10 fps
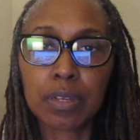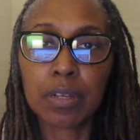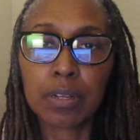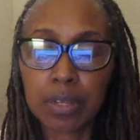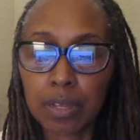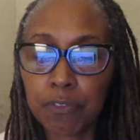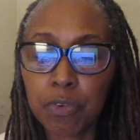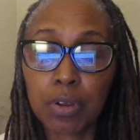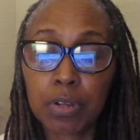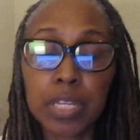enough
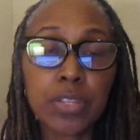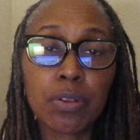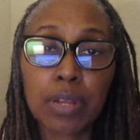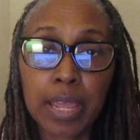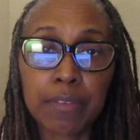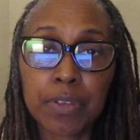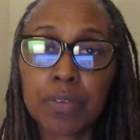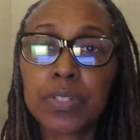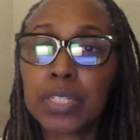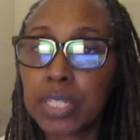or in your life
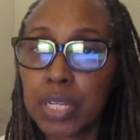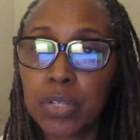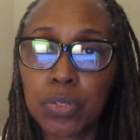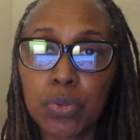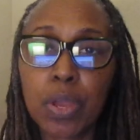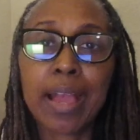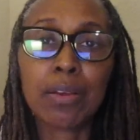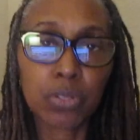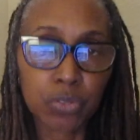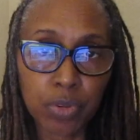ever to tell you
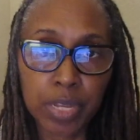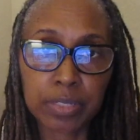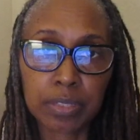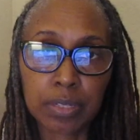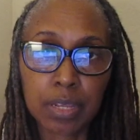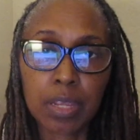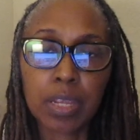how to dress